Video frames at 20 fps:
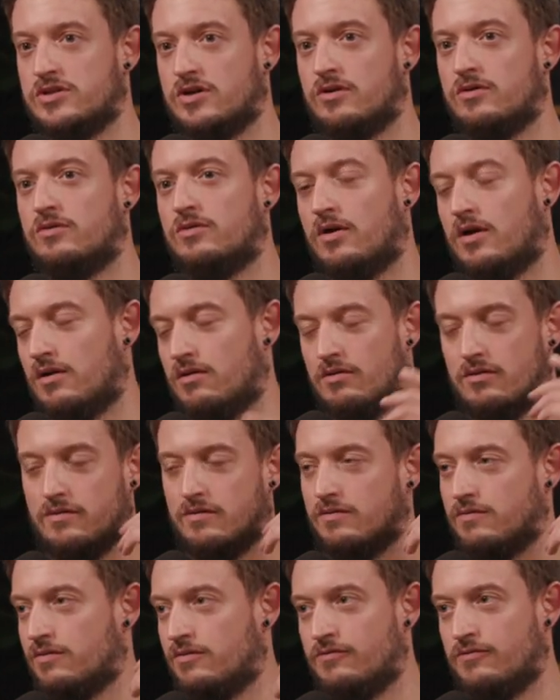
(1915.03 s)
So uh,
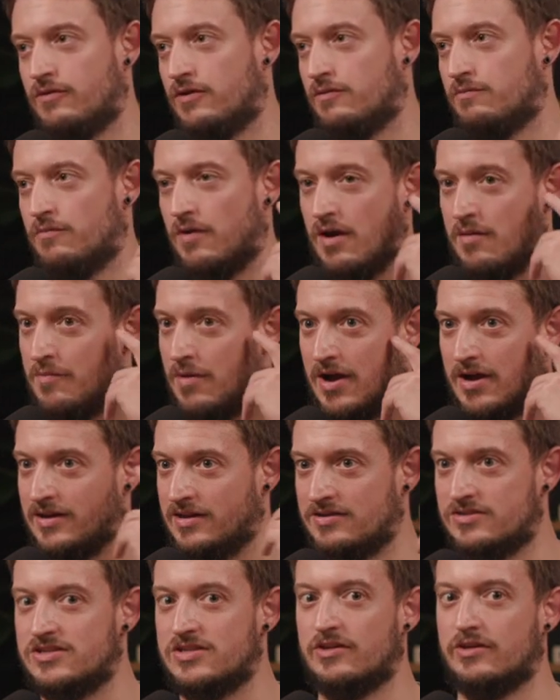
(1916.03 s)
the, my
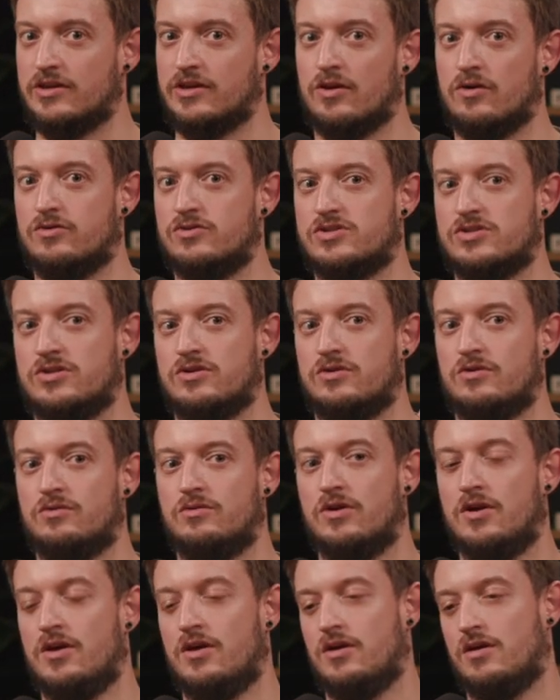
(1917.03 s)
mind instantly goes
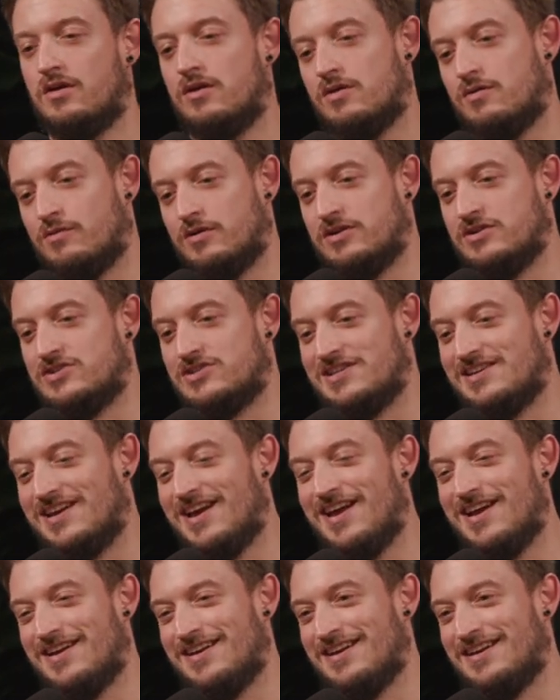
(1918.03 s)
to when you see
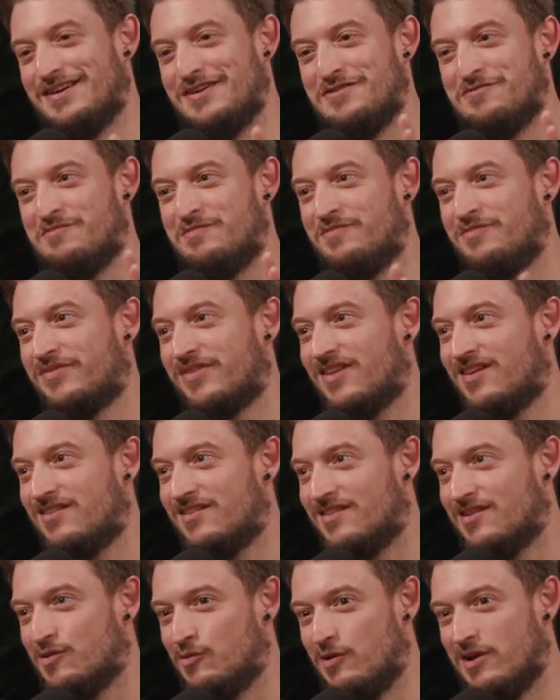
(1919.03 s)
a um,
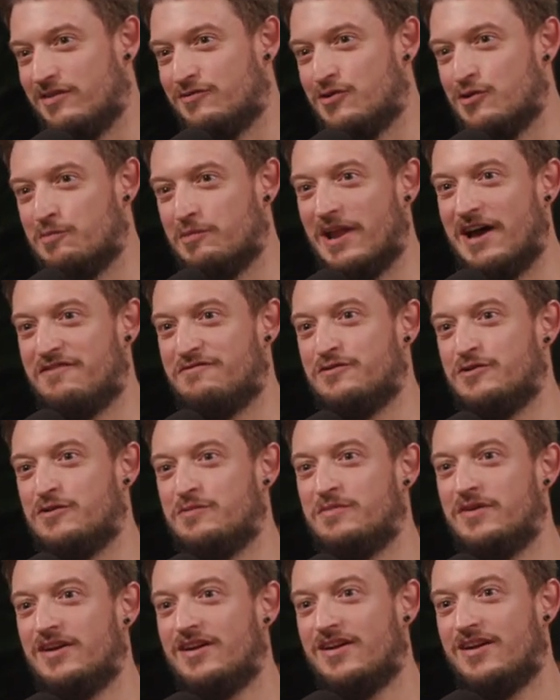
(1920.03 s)
cut
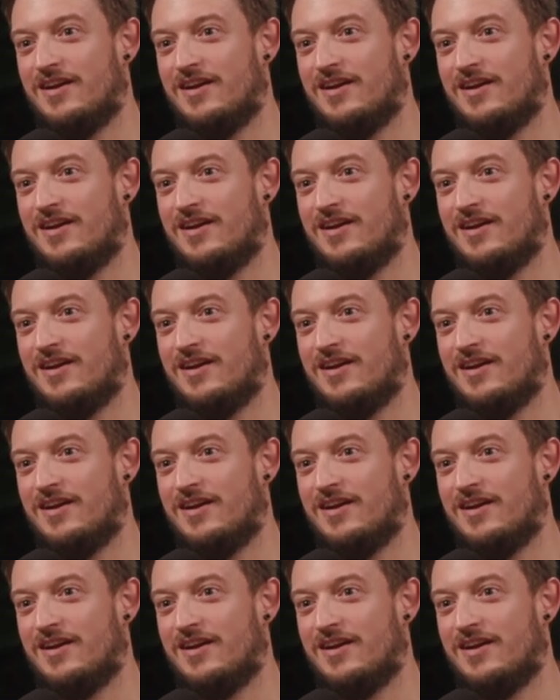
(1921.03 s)
platform.